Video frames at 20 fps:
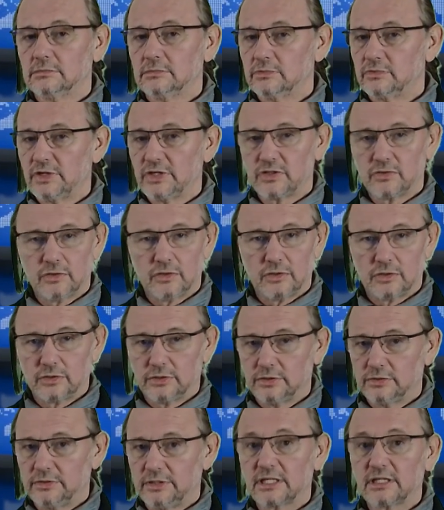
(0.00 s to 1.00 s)

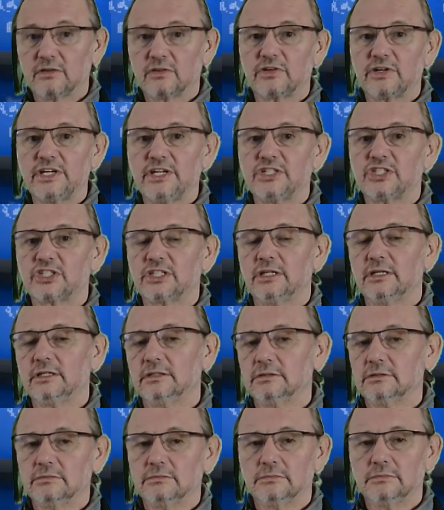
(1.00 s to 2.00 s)
record
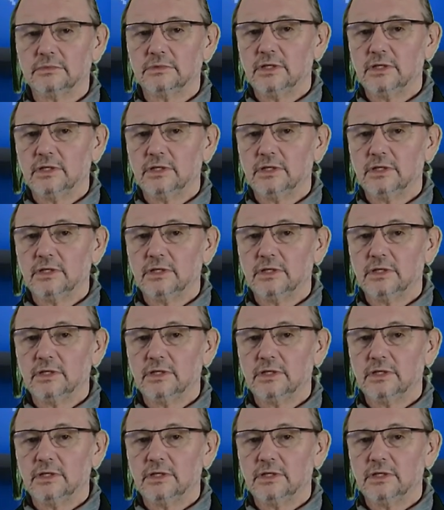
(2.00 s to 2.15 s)
declaration,